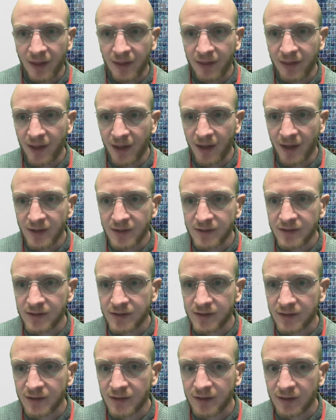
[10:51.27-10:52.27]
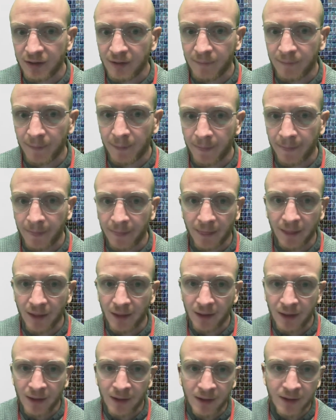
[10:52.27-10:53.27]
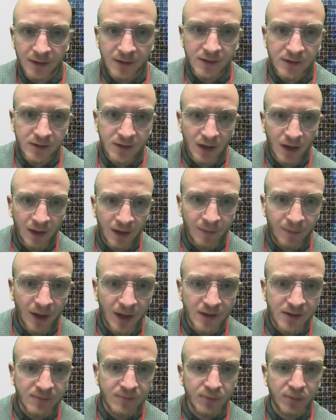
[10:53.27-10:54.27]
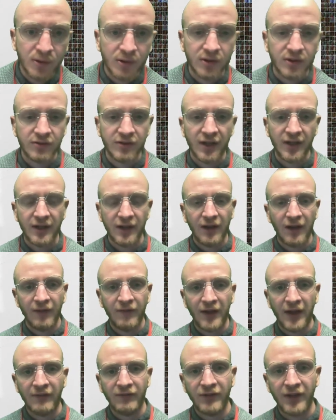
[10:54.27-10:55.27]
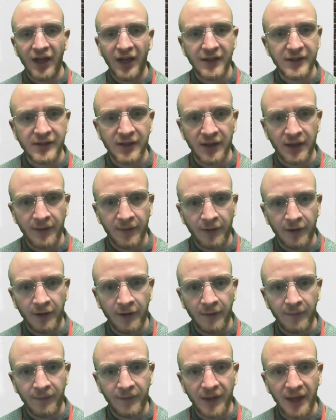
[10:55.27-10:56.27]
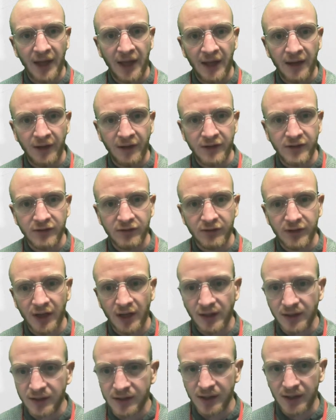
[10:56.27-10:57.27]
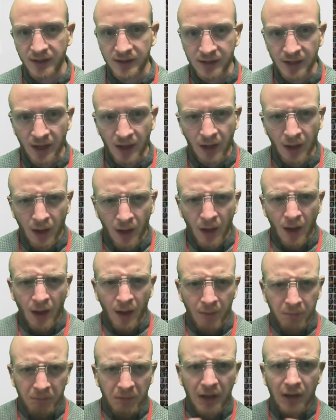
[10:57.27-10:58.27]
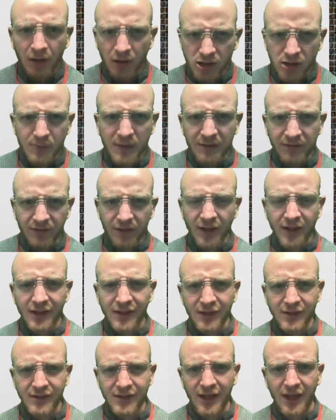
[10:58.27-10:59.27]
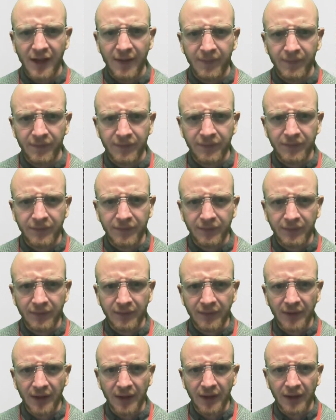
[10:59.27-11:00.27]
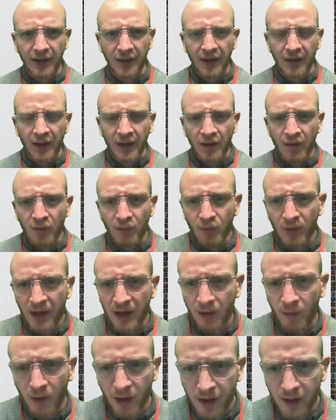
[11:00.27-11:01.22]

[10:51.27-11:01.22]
this is an amazing portrait of Henrietta that Helen has created. It looks a bit funny, doesn't it? Well,